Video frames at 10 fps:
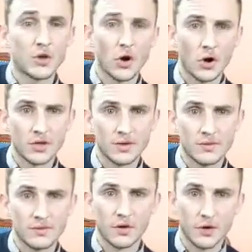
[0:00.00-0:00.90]
talk
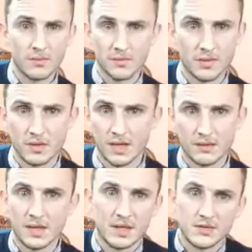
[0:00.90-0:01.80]
for,
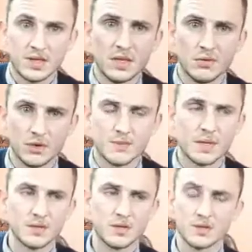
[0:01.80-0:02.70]
like, he does keynote
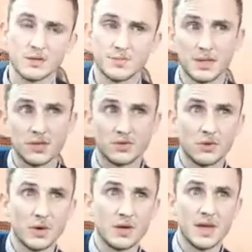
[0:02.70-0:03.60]
speeches,
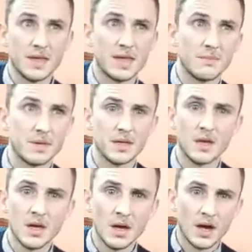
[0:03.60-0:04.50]
so they can
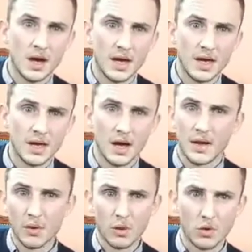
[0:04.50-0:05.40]
be
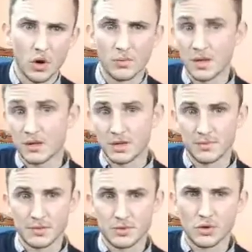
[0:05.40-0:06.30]
an hour long,
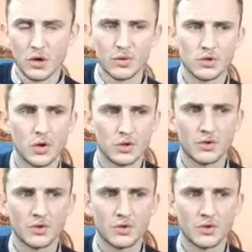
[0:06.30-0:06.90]
sometimes 2 hours long.